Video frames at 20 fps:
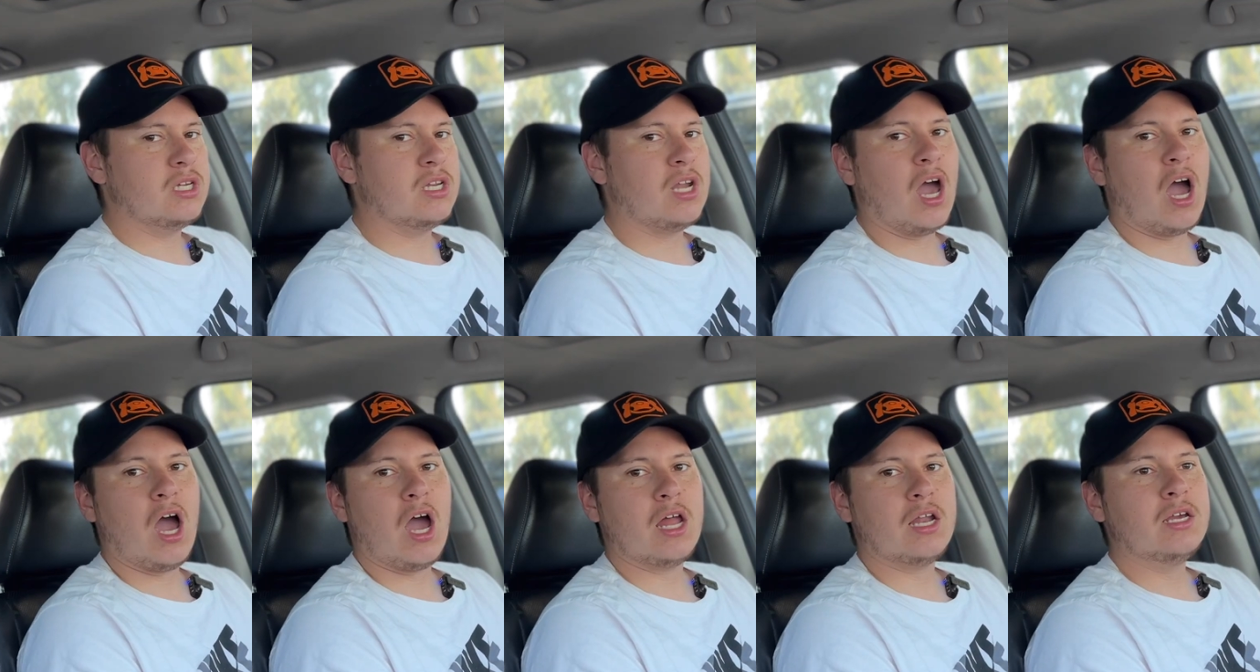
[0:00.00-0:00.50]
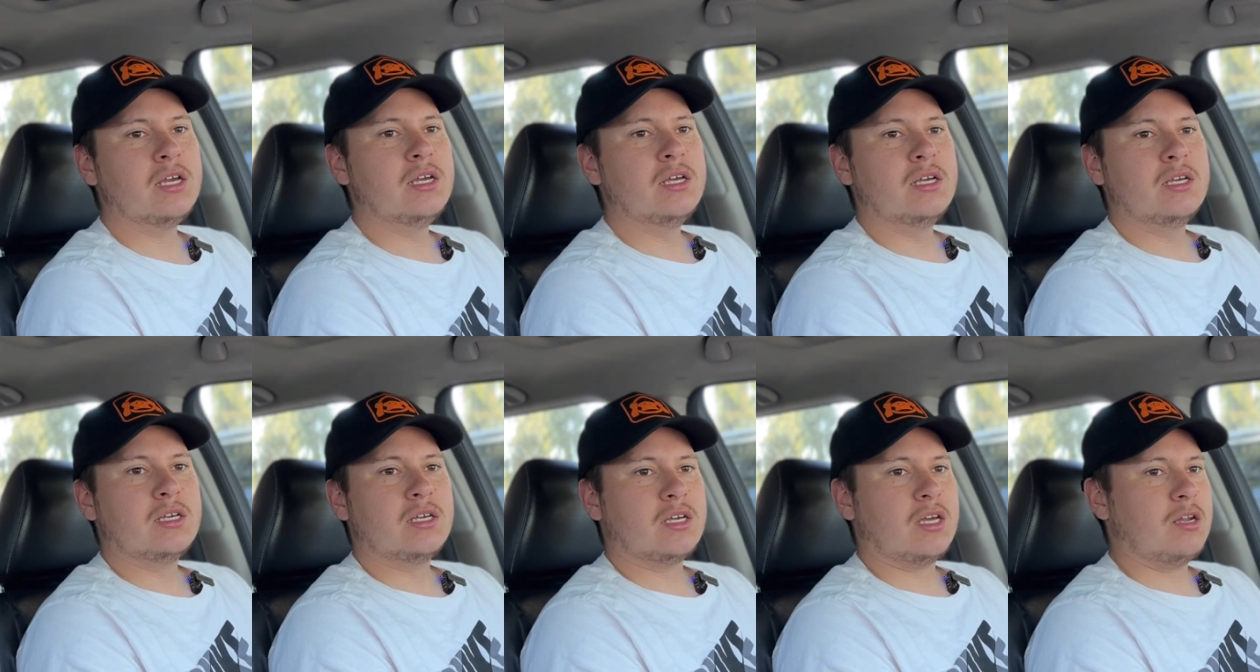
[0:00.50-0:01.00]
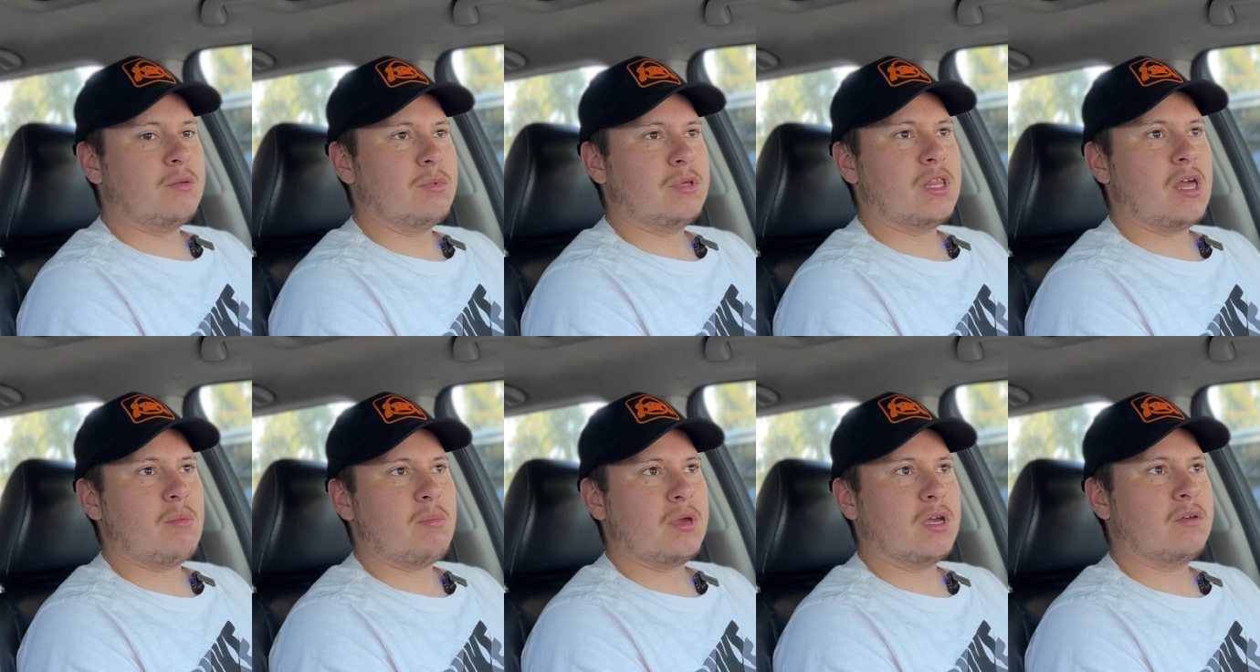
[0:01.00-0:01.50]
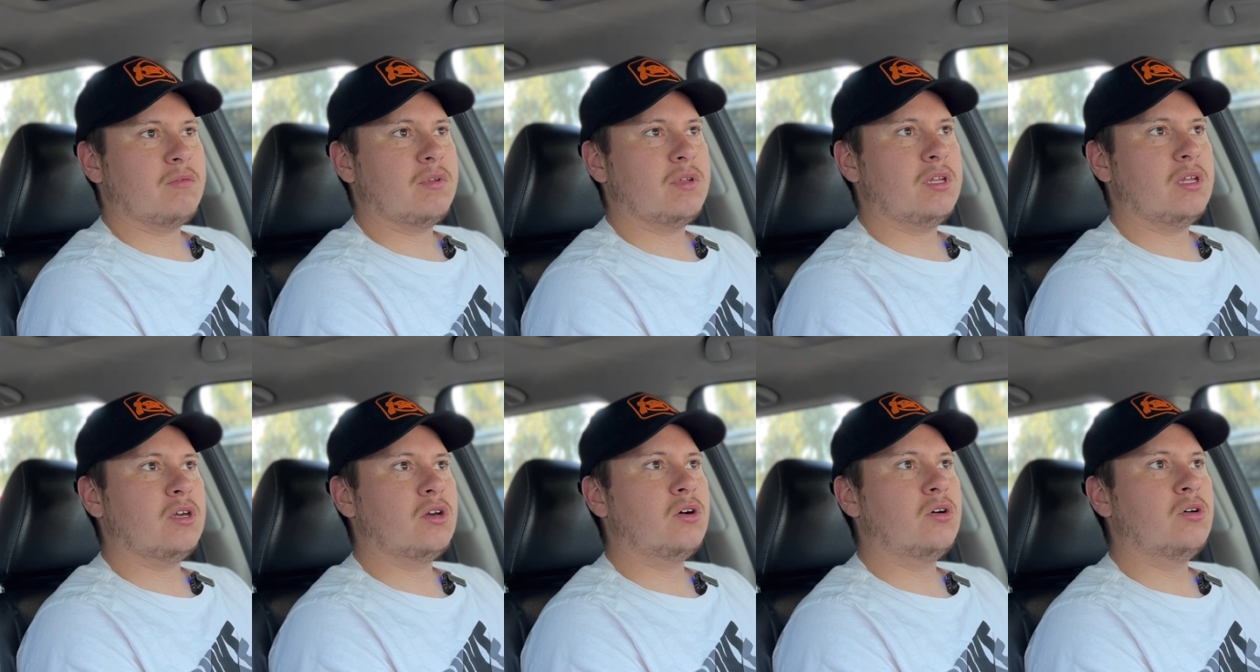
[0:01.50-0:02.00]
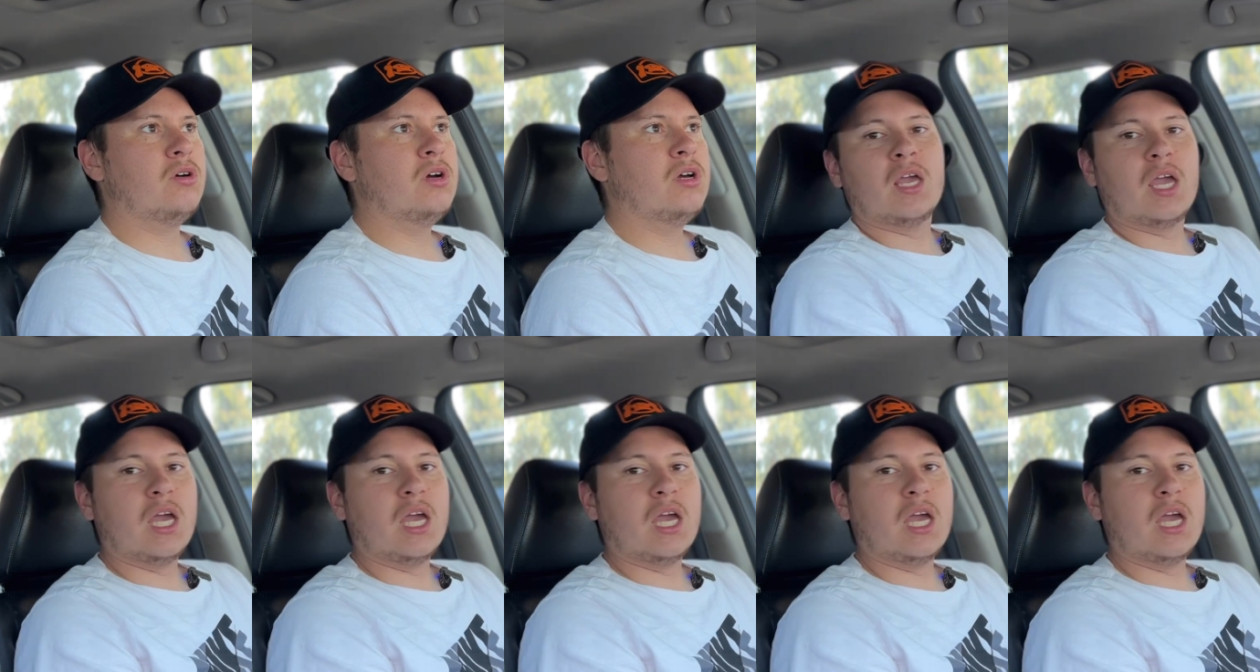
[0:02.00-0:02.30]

not gonna be that big of a deal.